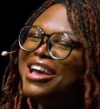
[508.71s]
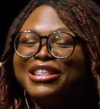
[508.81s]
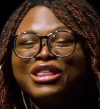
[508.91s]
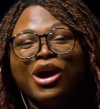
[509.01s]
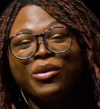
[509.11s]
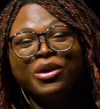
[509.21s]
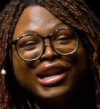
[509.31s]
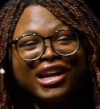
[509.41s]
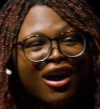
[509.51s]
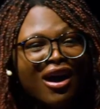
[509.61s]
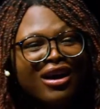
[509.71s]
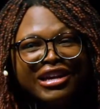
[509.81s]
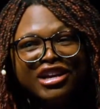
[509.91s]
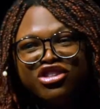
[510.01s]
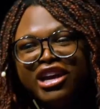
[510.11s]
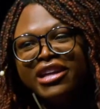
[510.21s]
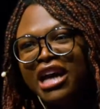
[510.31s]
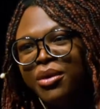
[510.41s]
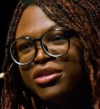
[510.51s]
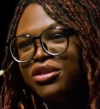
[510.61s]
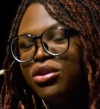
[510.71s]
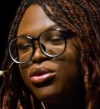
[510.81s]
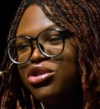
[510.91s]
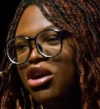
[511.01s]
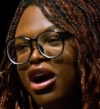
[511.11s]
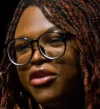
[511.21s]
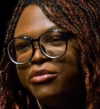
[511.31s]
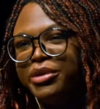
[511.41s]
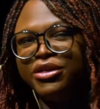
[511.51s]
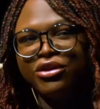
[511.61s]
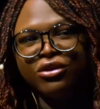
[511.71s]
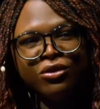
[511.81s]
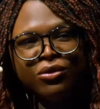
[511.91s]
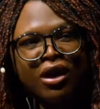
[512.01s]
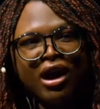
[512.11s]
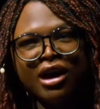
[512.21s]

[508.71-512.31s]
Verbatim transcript: So I went away to college, and that was a whole shock for me, too,